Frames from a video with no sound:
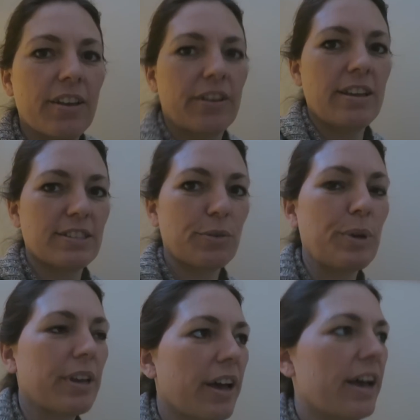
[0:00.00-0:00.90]
Okay, so
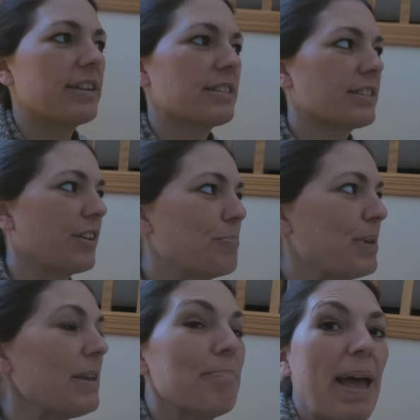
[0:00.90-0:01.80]
we got some
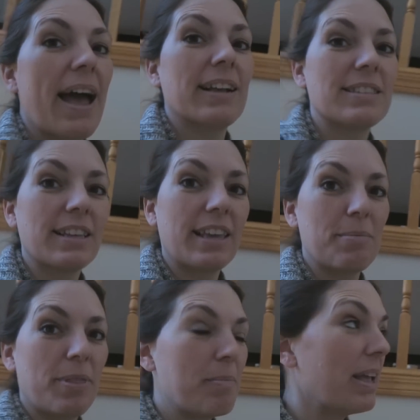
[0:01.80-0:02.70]
bean bags that
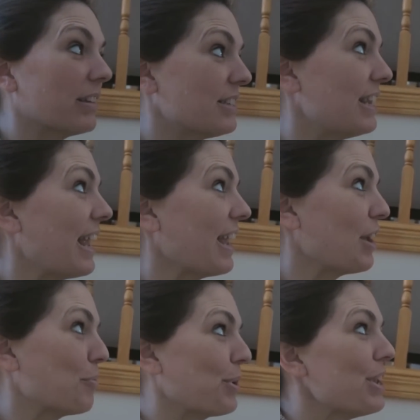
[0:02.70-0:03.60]
came in the mail today
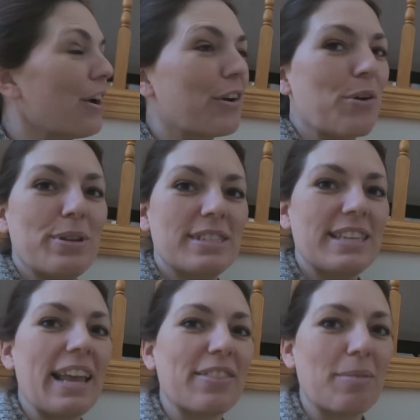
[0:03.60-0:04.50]
and we are going to
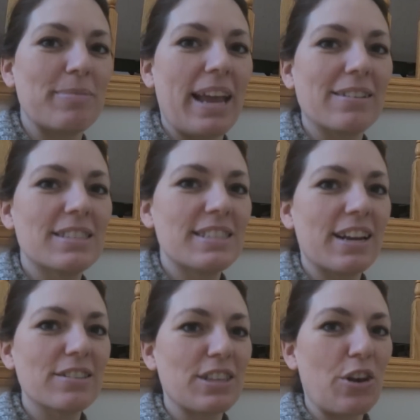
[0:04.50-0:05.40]
take them
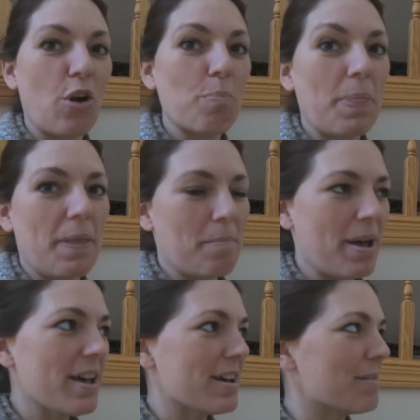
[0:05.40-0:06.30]
downstairs and open them
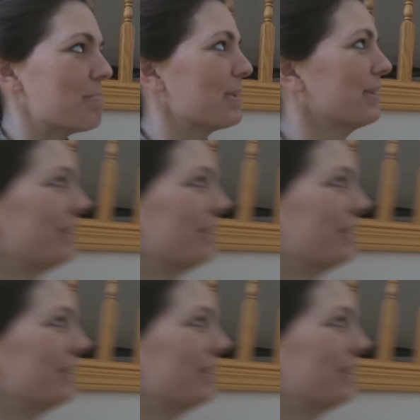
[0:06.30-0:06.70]
up.